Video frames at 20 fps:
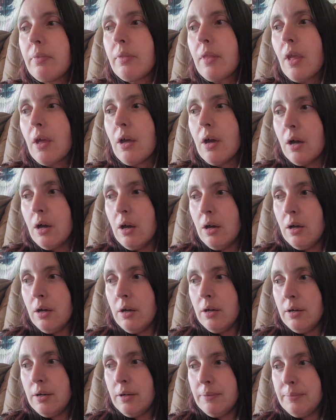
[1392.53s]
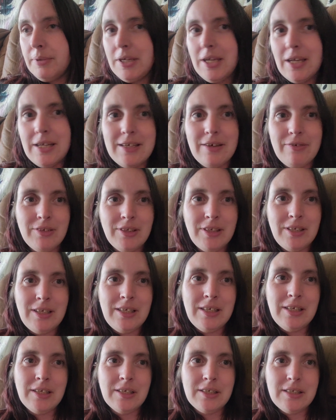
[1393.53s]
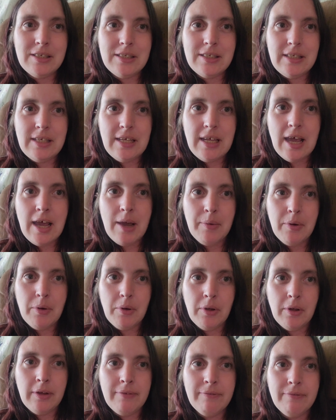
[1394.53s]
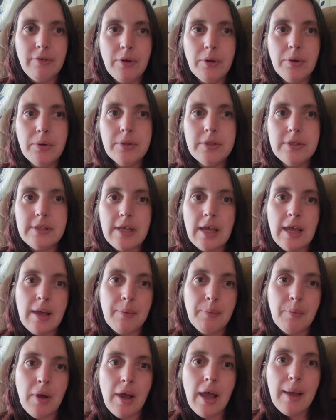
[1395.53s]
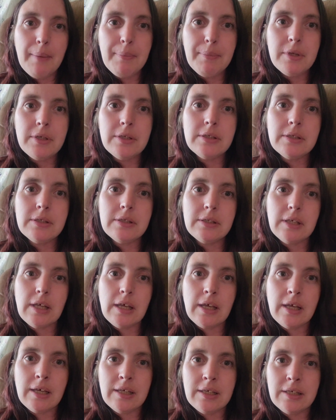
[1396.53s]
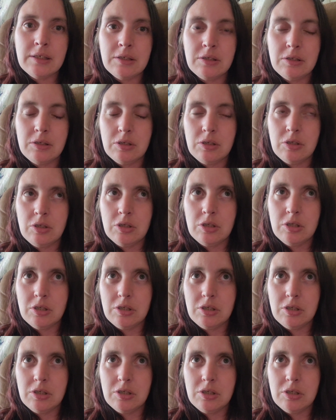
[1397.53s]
But yeah, definitely eager to see how it all unfolds and what happens, and just